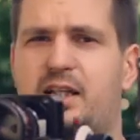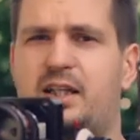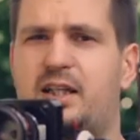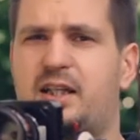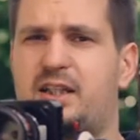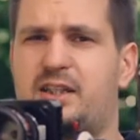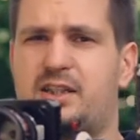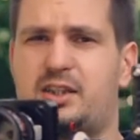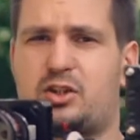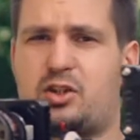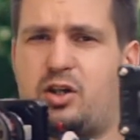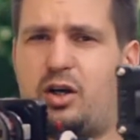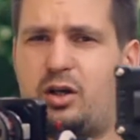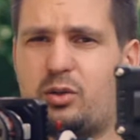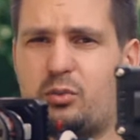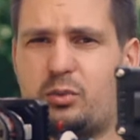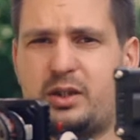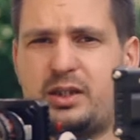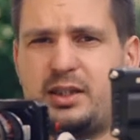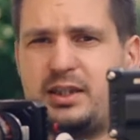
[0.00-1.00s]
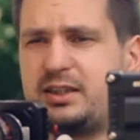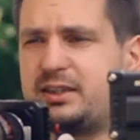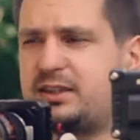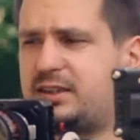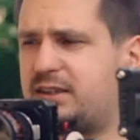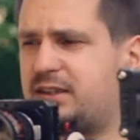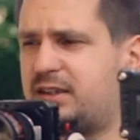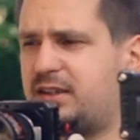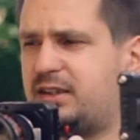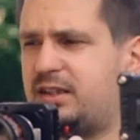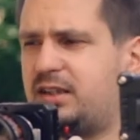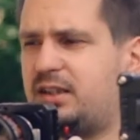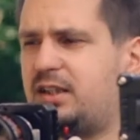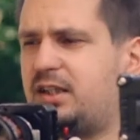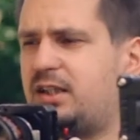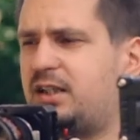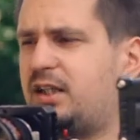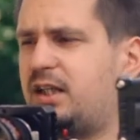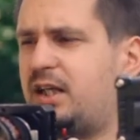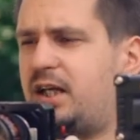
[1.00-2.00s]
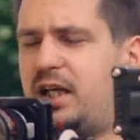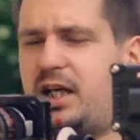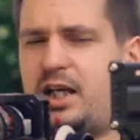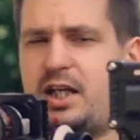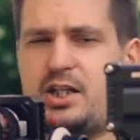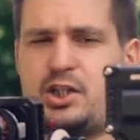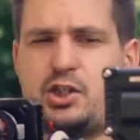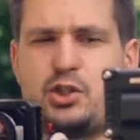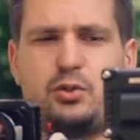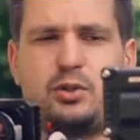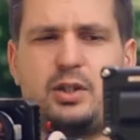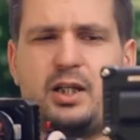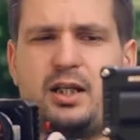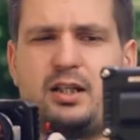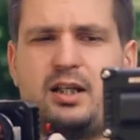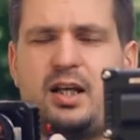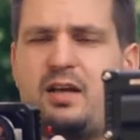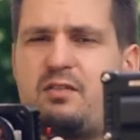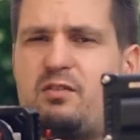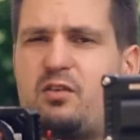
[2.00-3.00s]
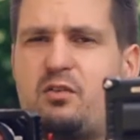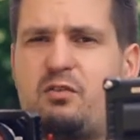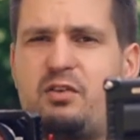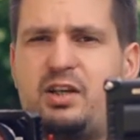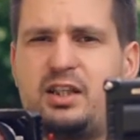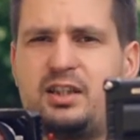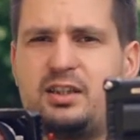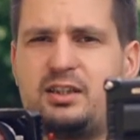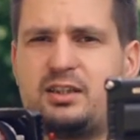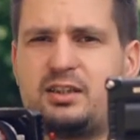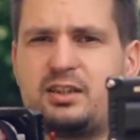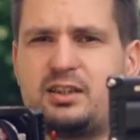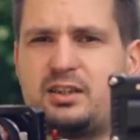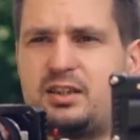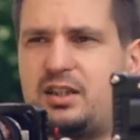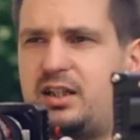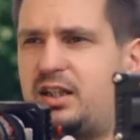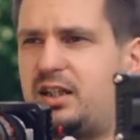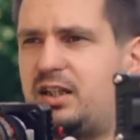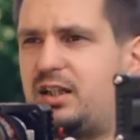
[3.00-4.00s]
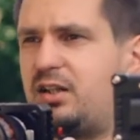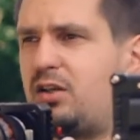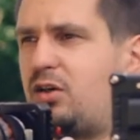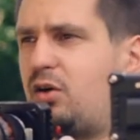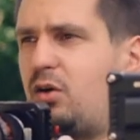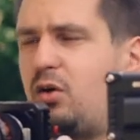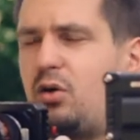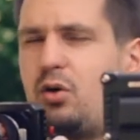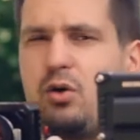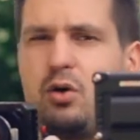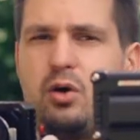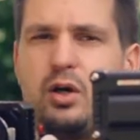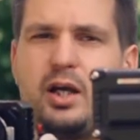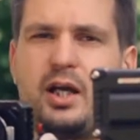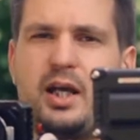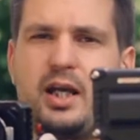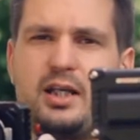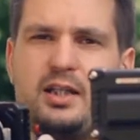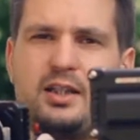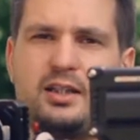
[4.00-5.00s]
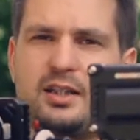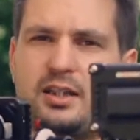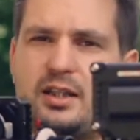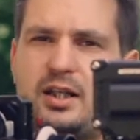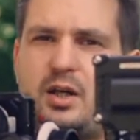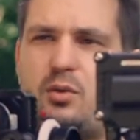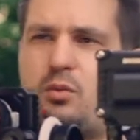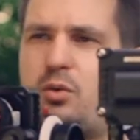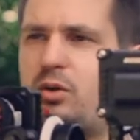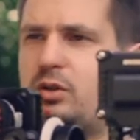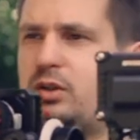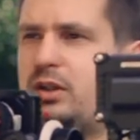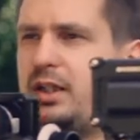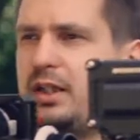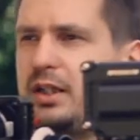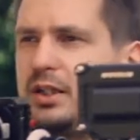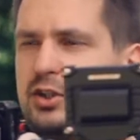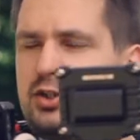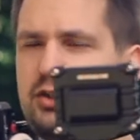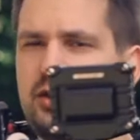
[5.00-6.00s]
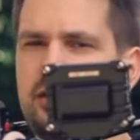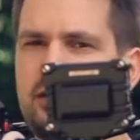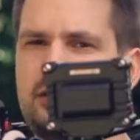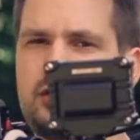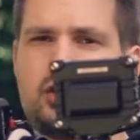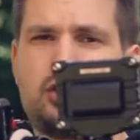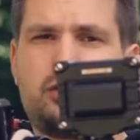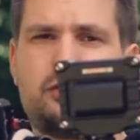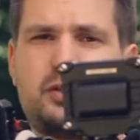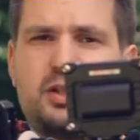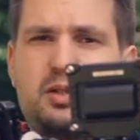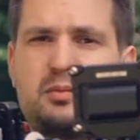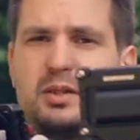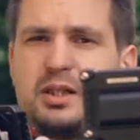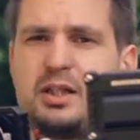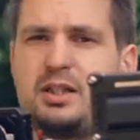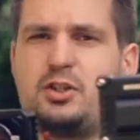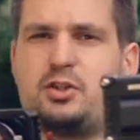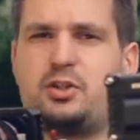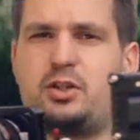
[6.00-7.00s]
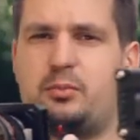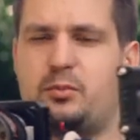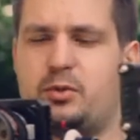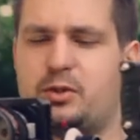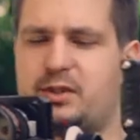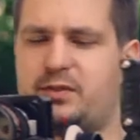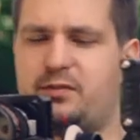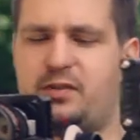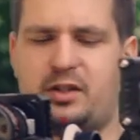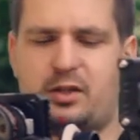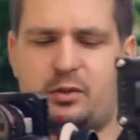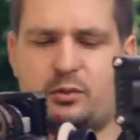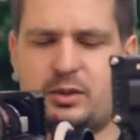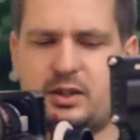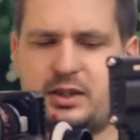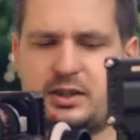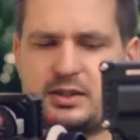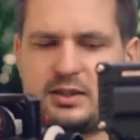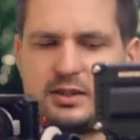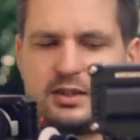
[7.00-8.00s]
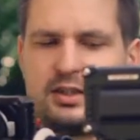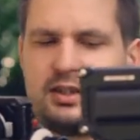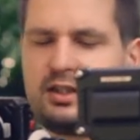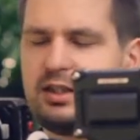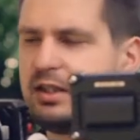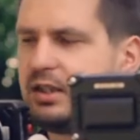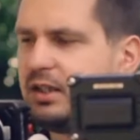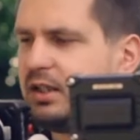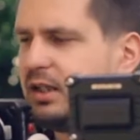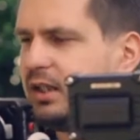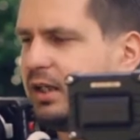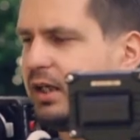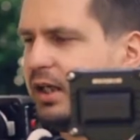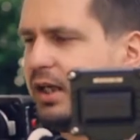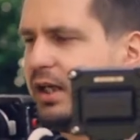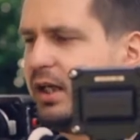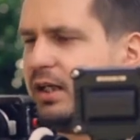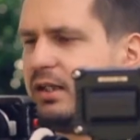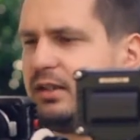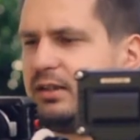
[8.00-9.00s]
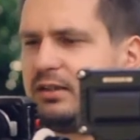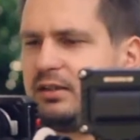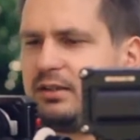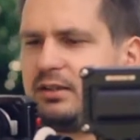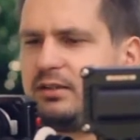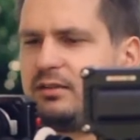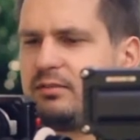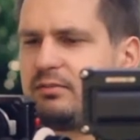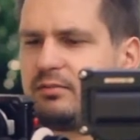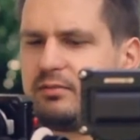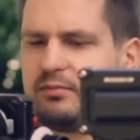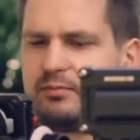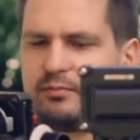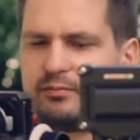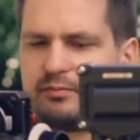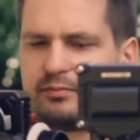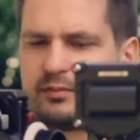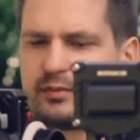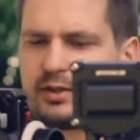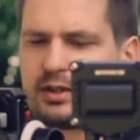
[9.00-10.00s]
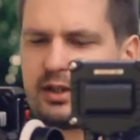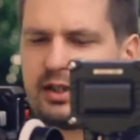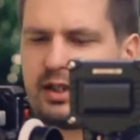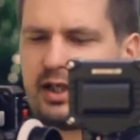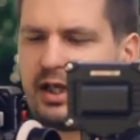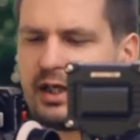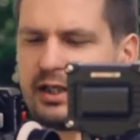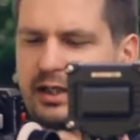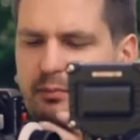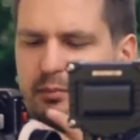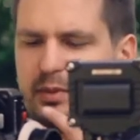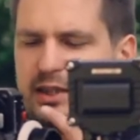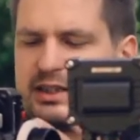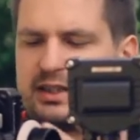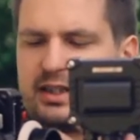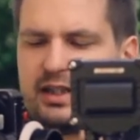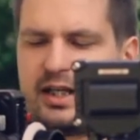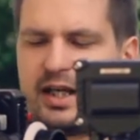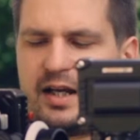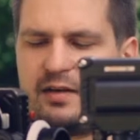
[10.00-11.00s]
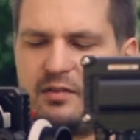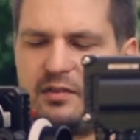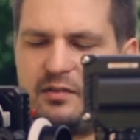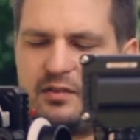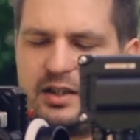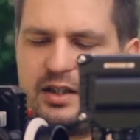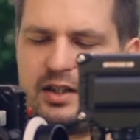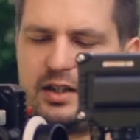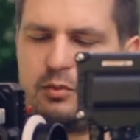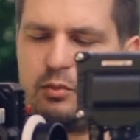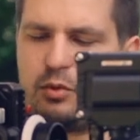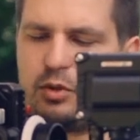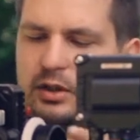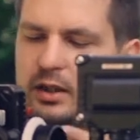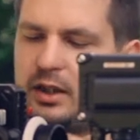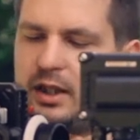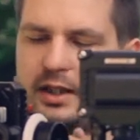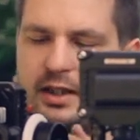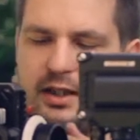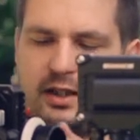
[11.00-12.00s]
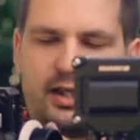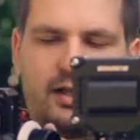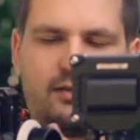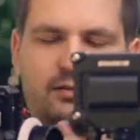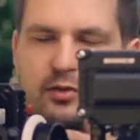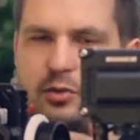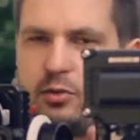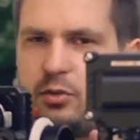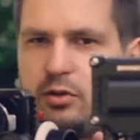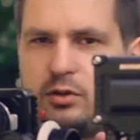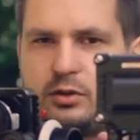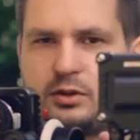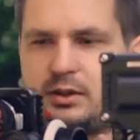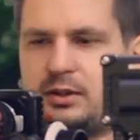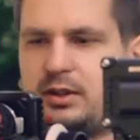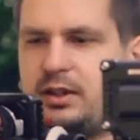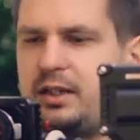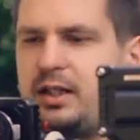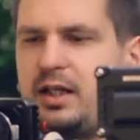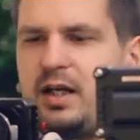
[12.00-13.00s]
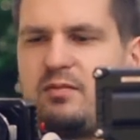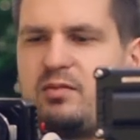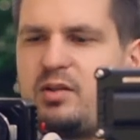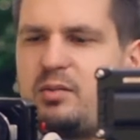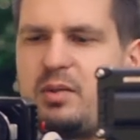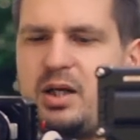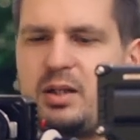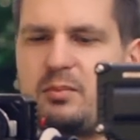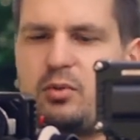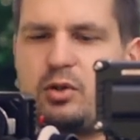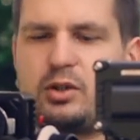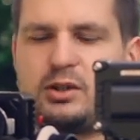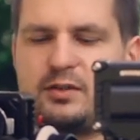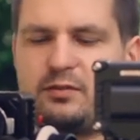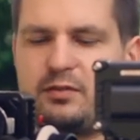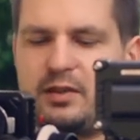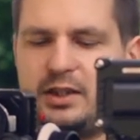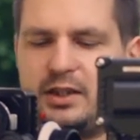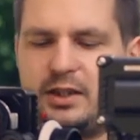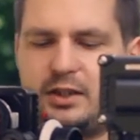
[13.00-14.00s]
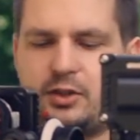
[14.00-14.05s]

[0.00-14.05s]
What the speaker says: and I can just go out with this and shoot a live event or anything I want. I can shoot a short film, I can shoot a music video with this, and I can basically have everything I want. I can have the rods, I can have the mat box if I